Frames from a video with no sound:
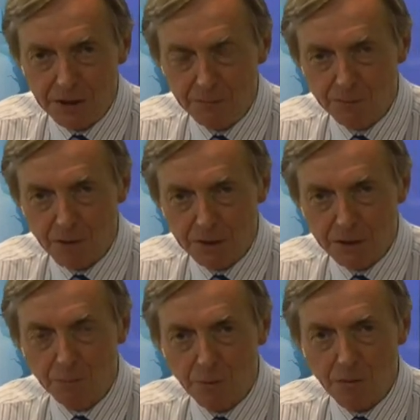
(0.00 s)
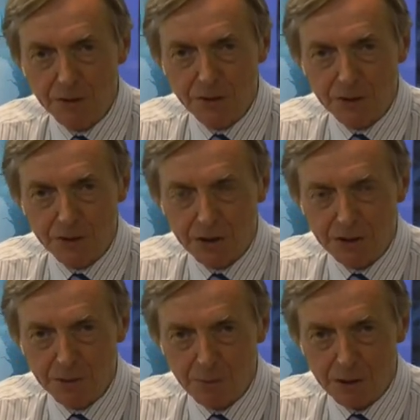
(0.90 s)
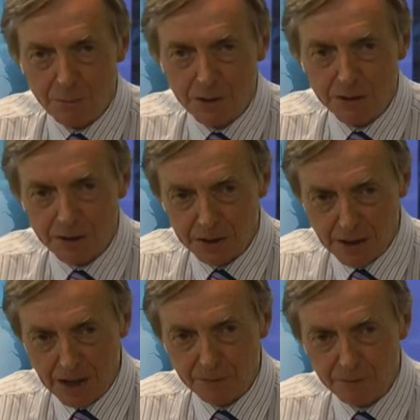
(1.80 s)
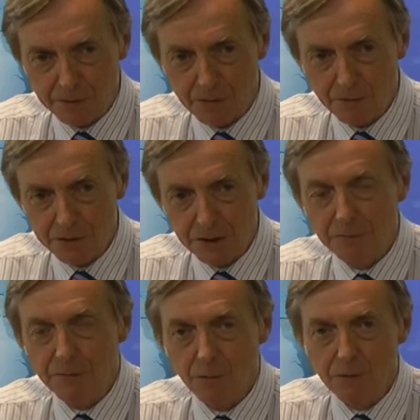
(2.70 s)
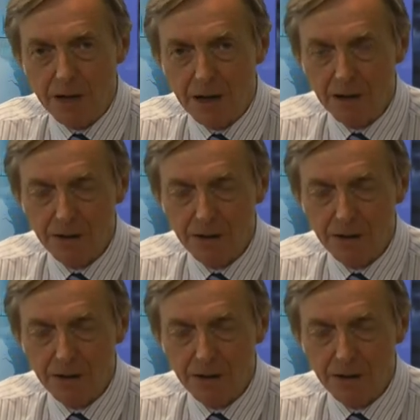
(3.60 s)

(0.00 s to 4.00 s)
he was very surprised to see the BBC advertising for their,